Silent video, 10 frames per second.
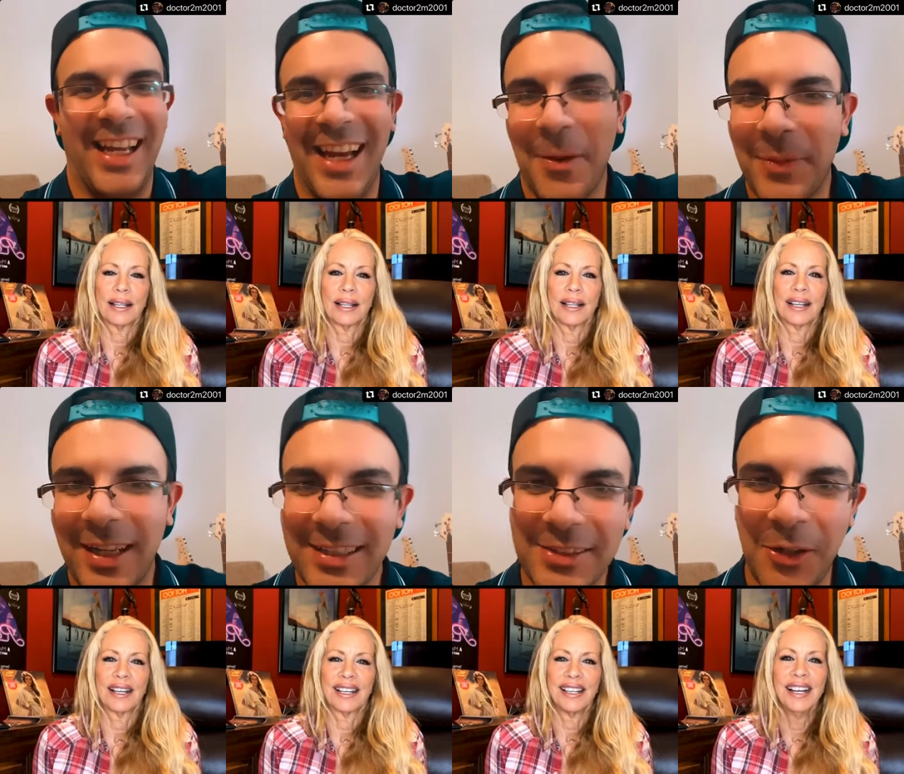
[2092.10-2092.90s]

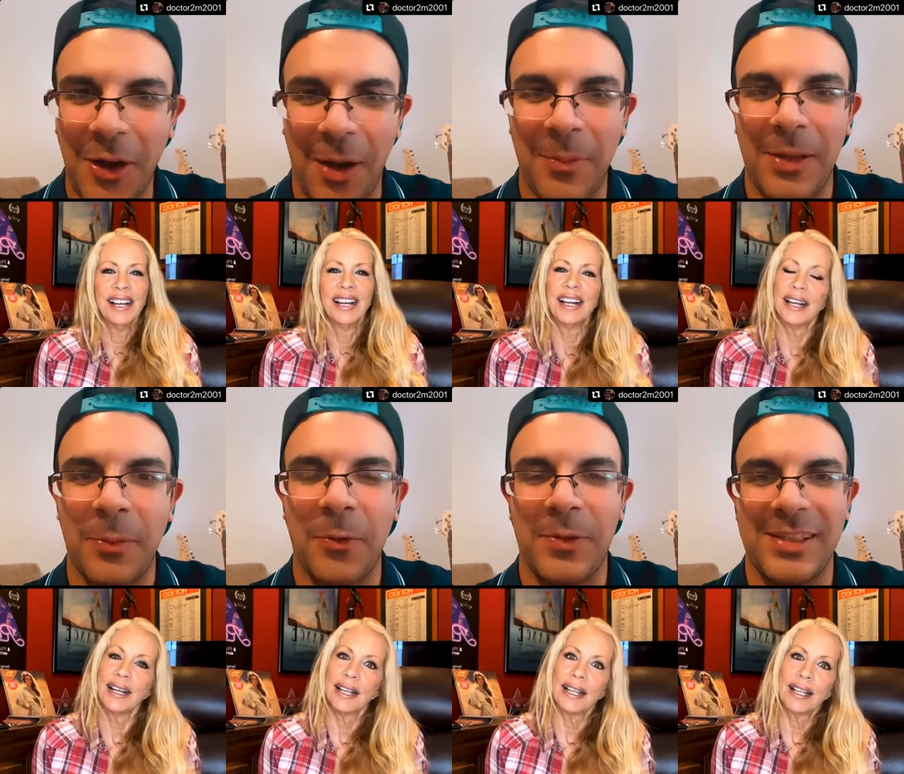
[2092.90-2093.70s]
Speaker 1: because you know i'm not
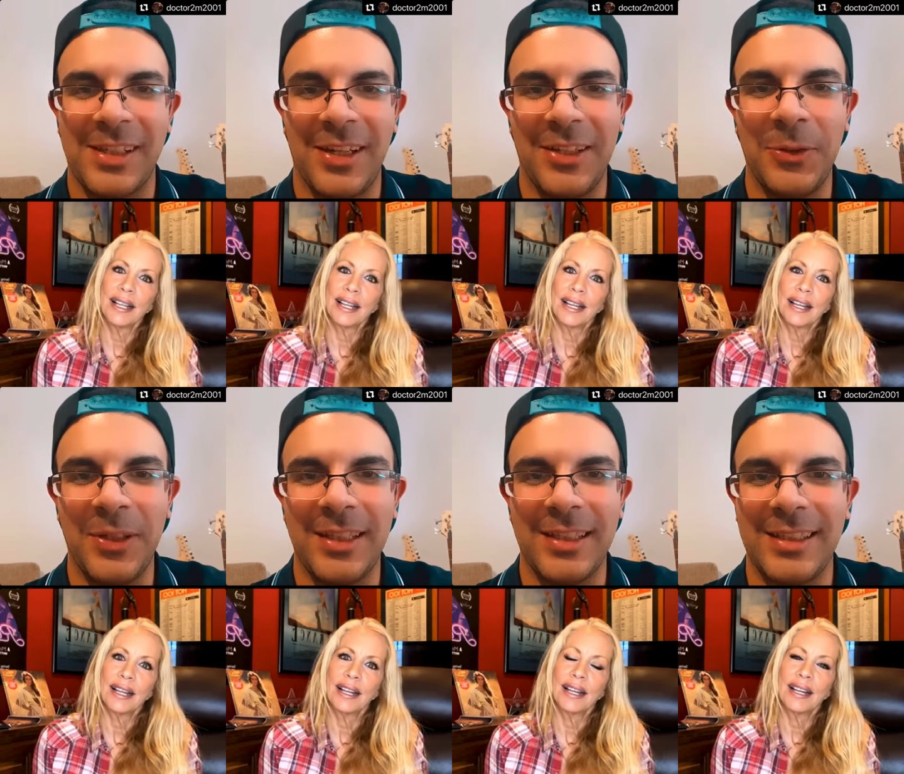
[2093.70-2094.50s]
professionally doing
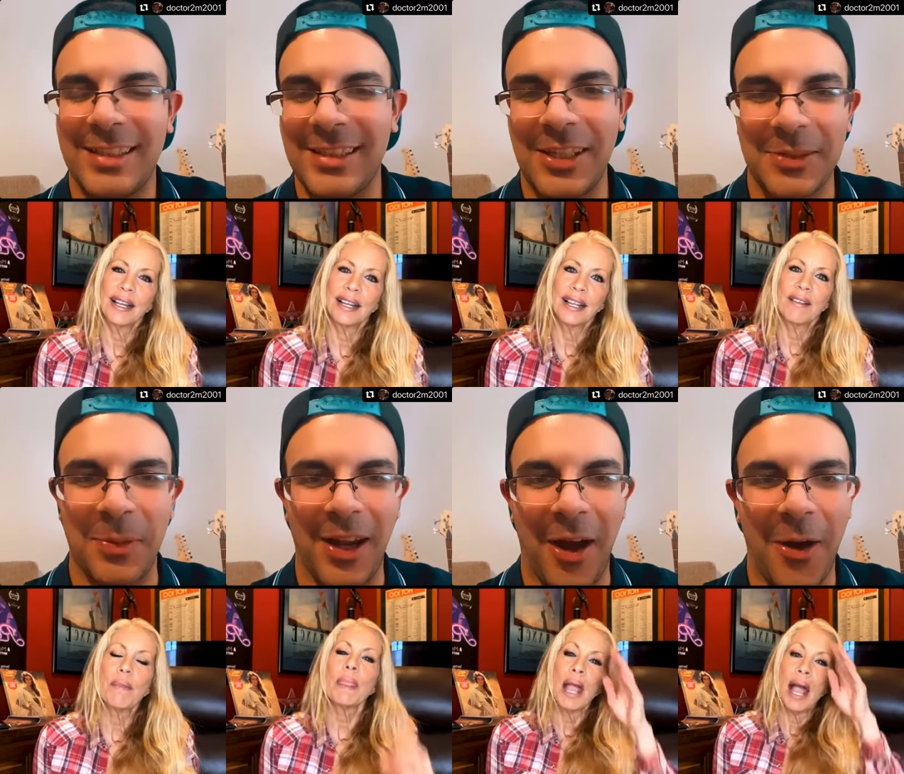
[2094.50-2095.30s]
this this is just my
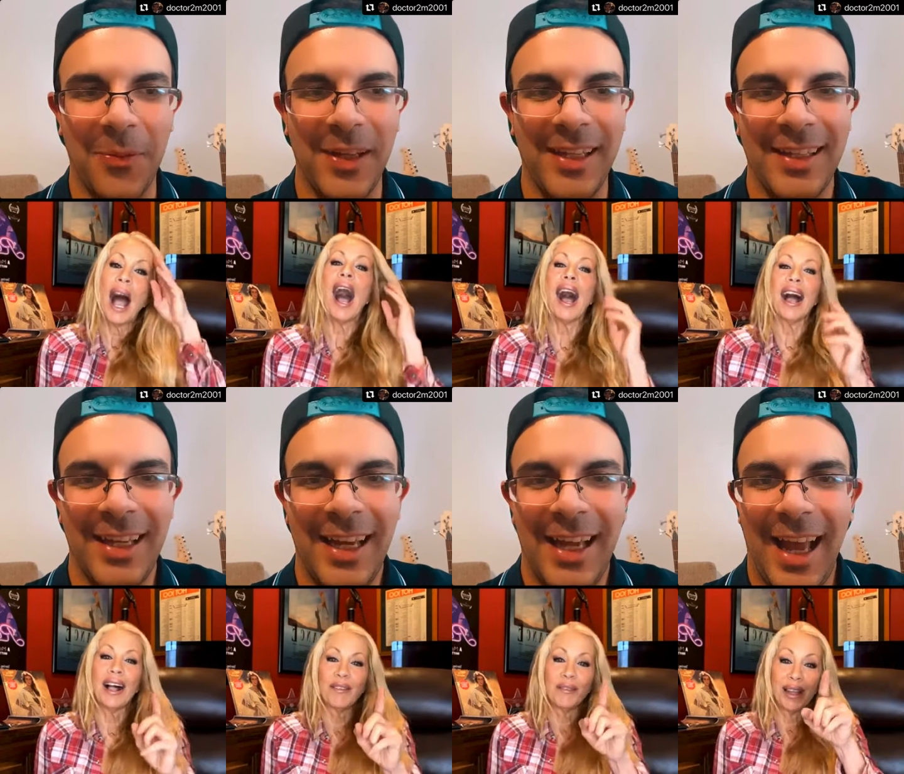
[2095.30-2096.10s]
hobby
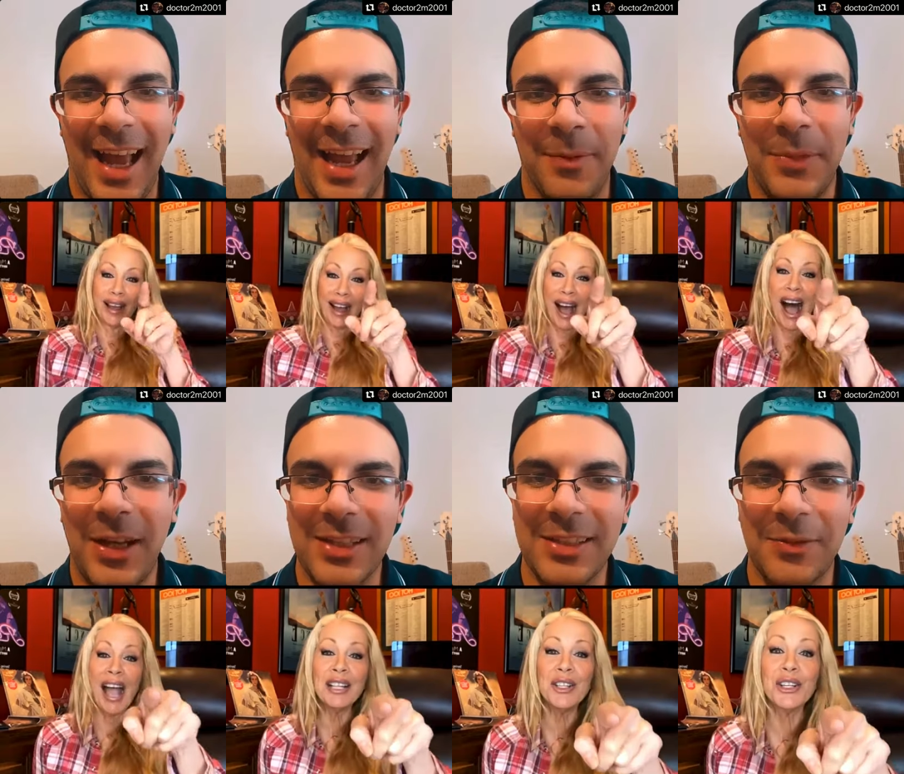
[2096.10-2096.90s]
and
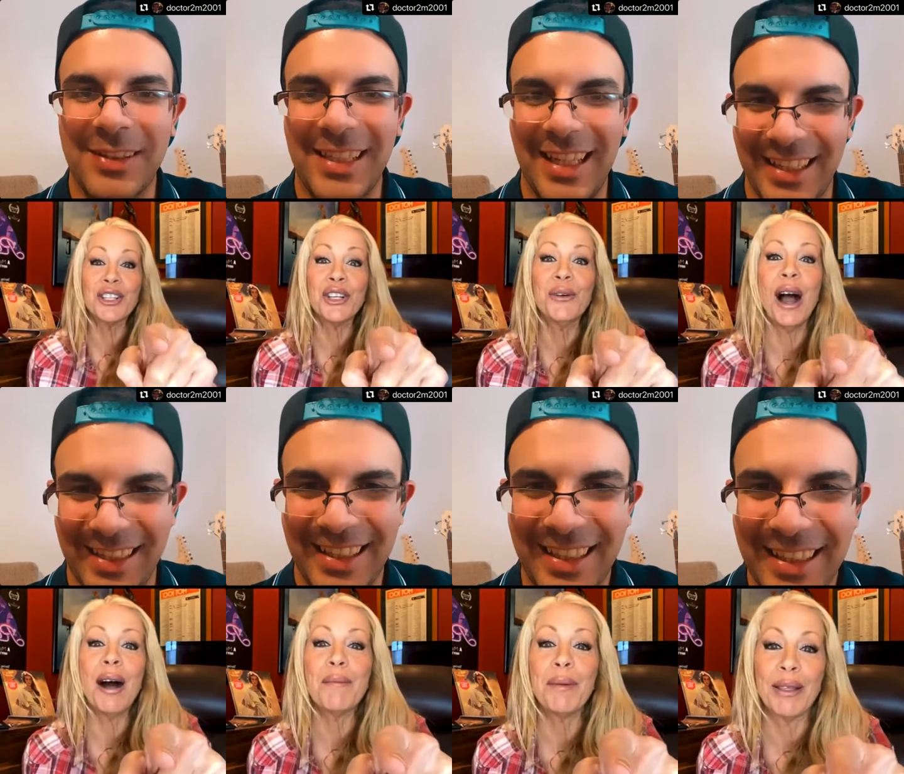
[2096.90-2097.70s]
because I looked
Speaker 2: of... you
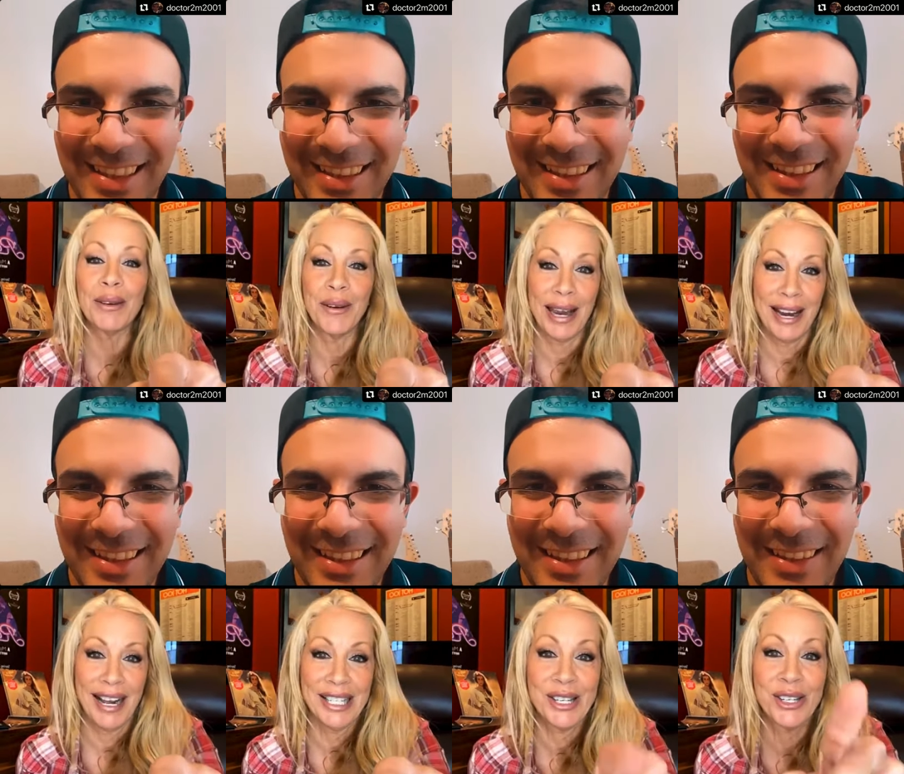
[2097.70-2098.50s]
up, by the way,
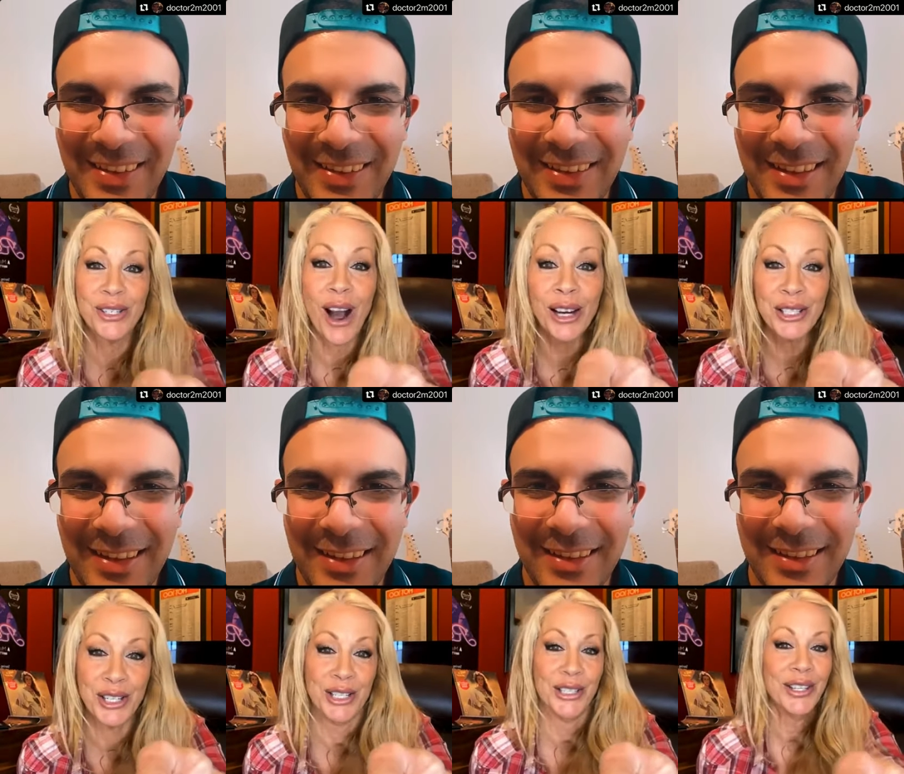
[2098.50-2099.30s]
I stalked
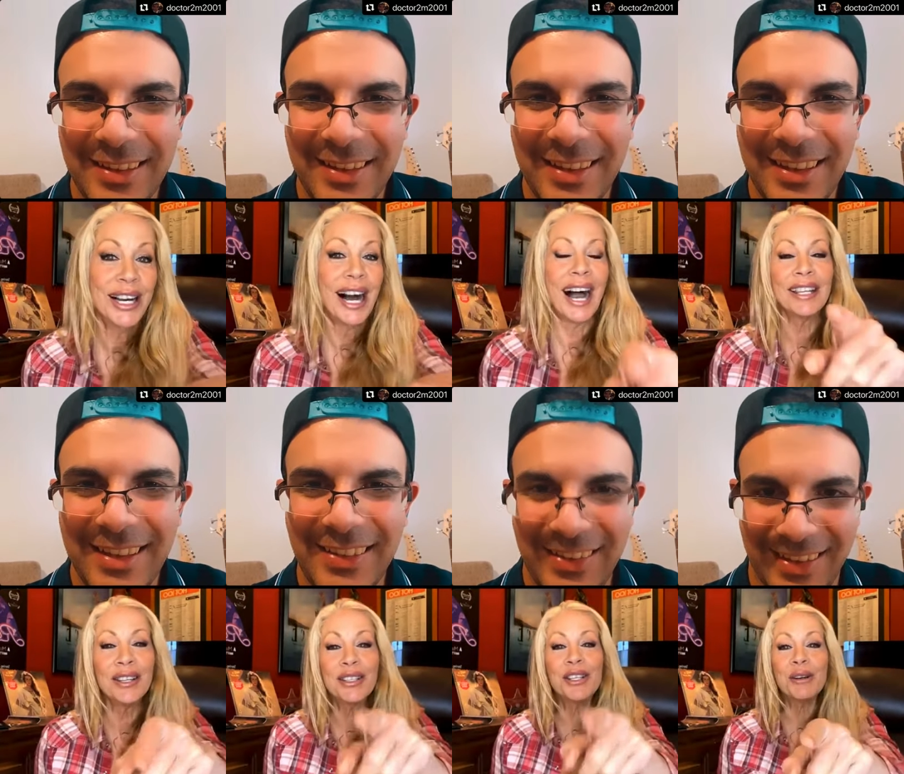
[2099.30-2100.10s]
you. I
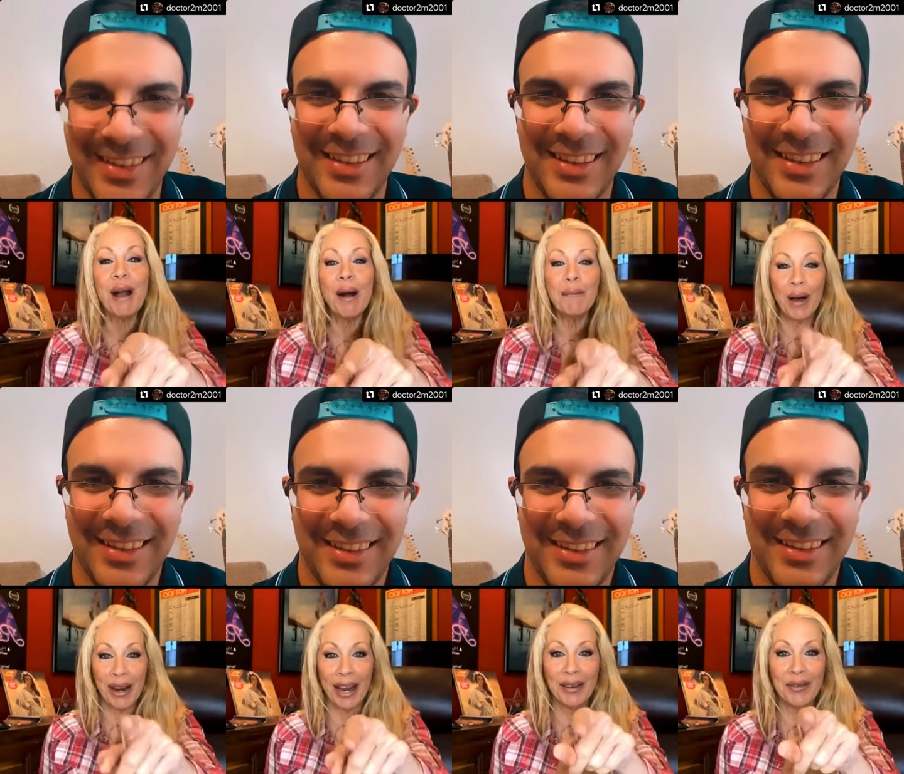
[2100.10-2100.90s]
looked you up on
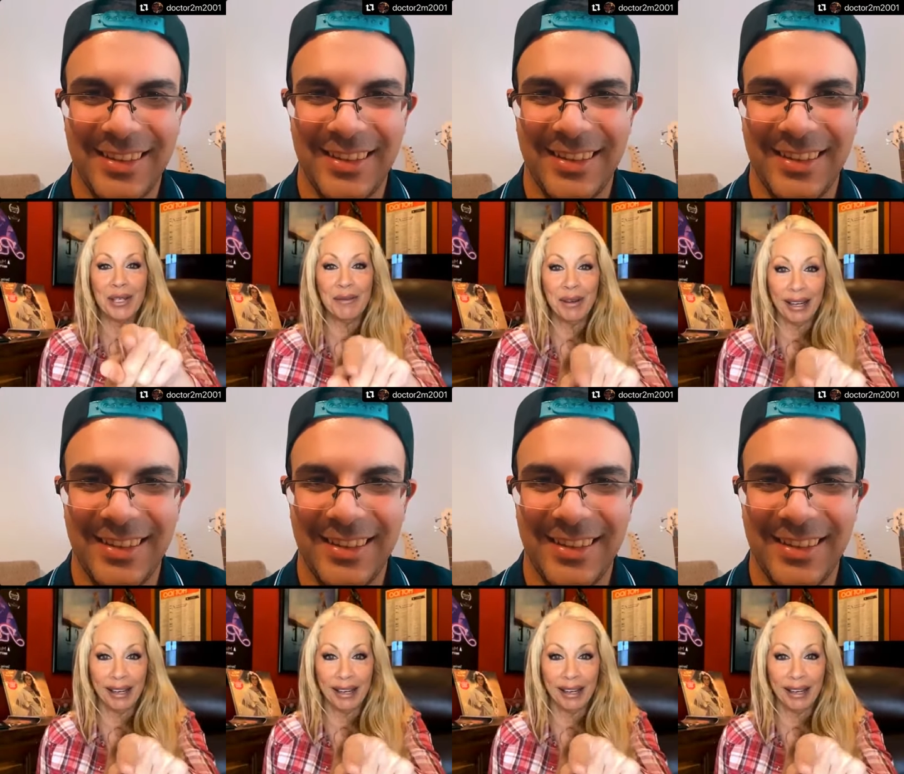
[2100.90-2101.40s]
IMDb,